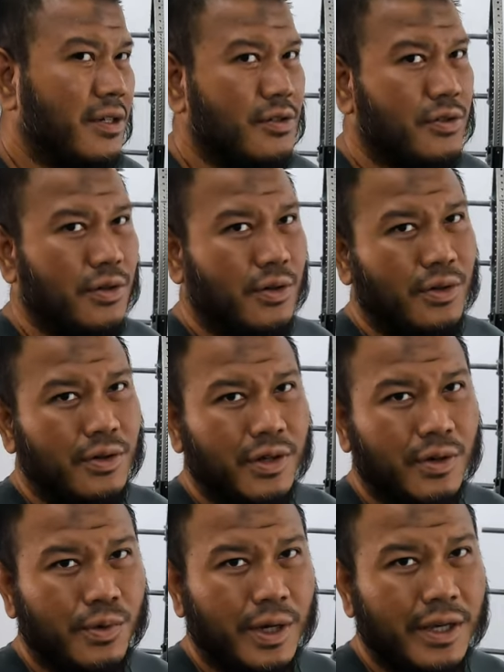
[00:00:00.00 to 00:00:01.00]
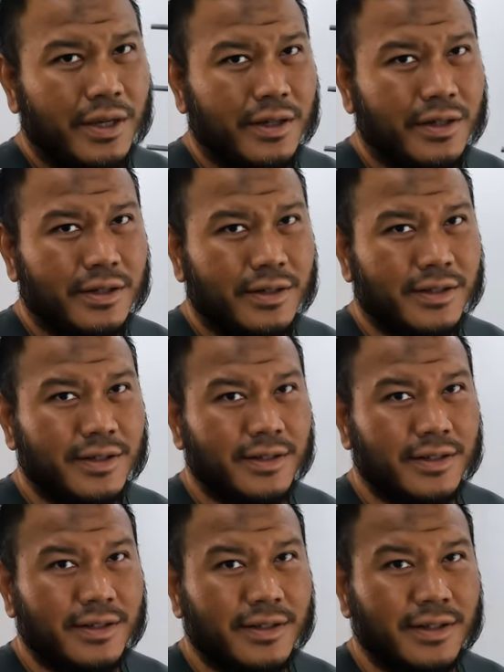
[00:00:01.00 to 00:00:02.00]
So we are here
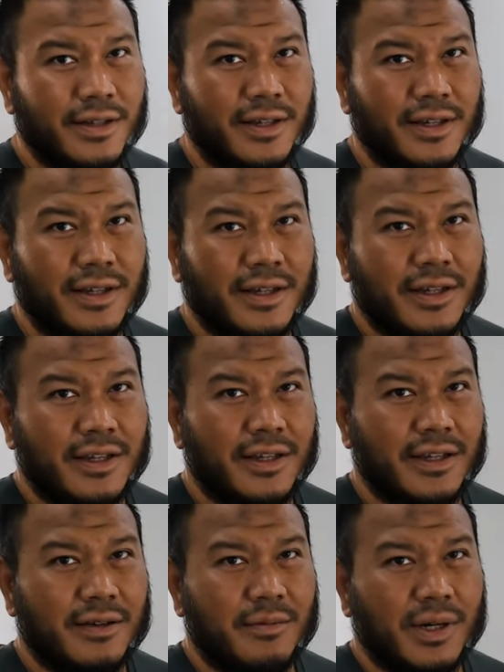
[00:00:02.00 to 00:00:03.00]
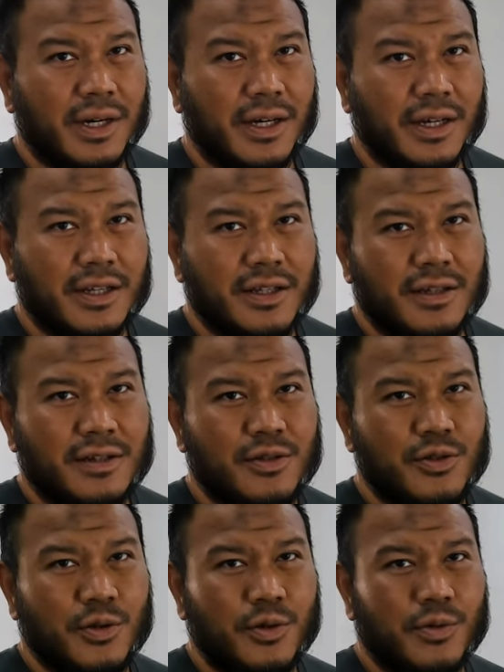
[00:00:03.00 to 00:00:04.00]
in my
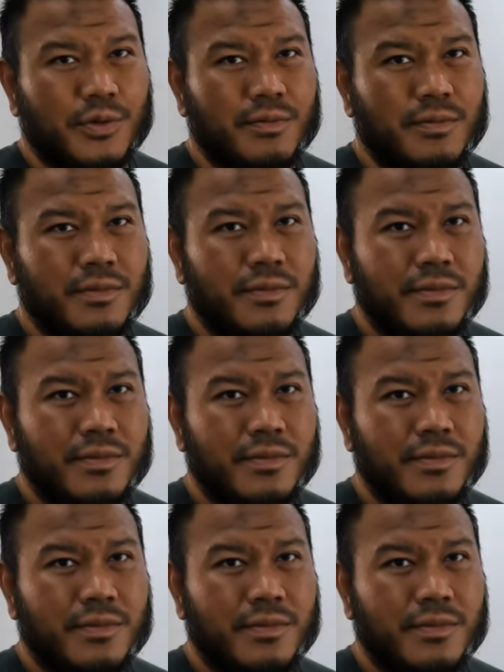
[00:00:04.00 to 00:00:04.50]
showroom